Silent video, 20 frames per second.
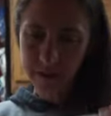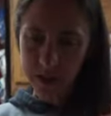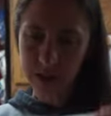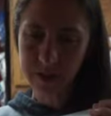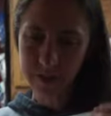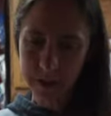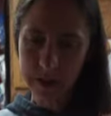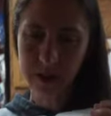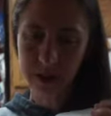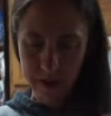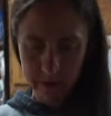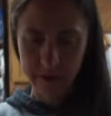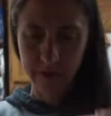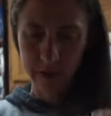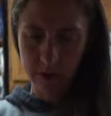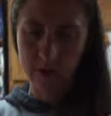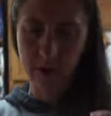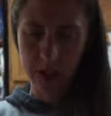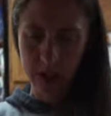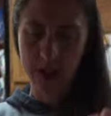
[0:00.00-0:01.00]
just because of
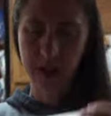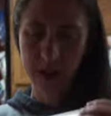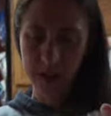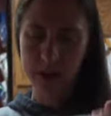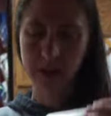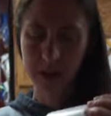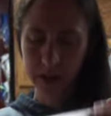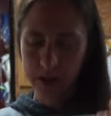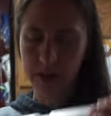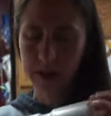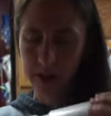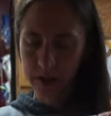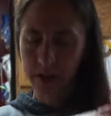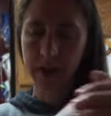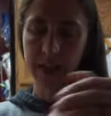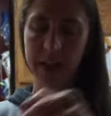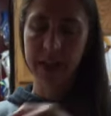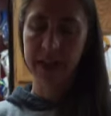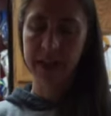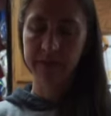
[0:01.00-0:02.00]
the water.
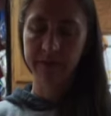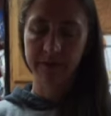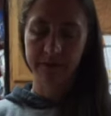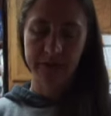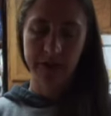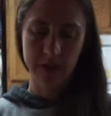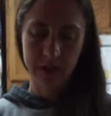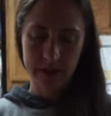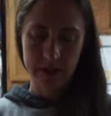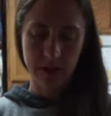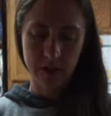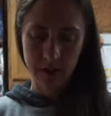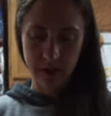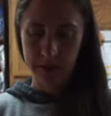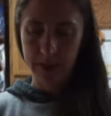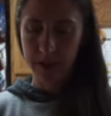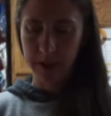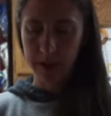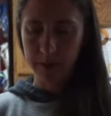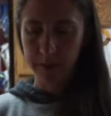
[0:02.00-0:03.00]
Granted, I didn't fill this all the
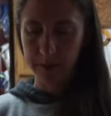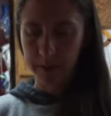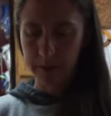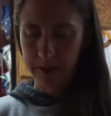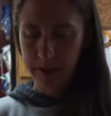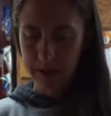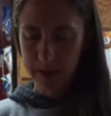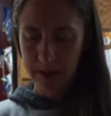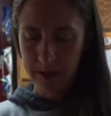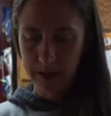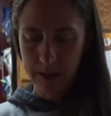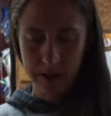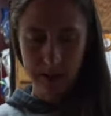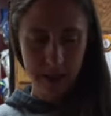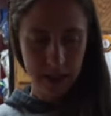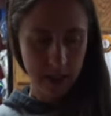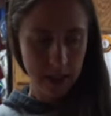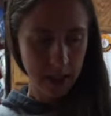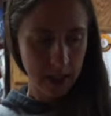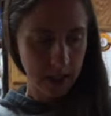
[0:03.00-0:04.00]
way up.
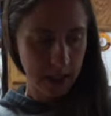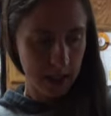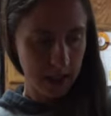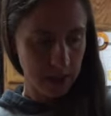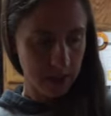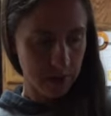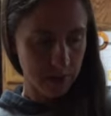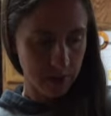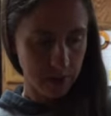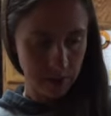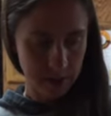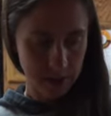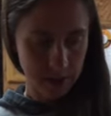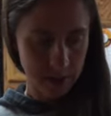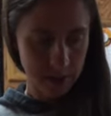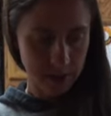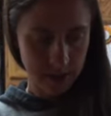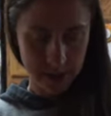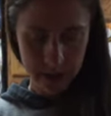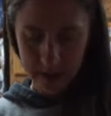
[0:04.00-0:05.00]
Kind of just want to
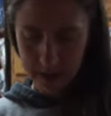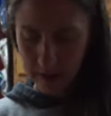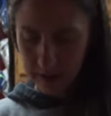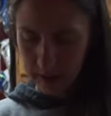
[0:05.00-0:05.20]
see what this.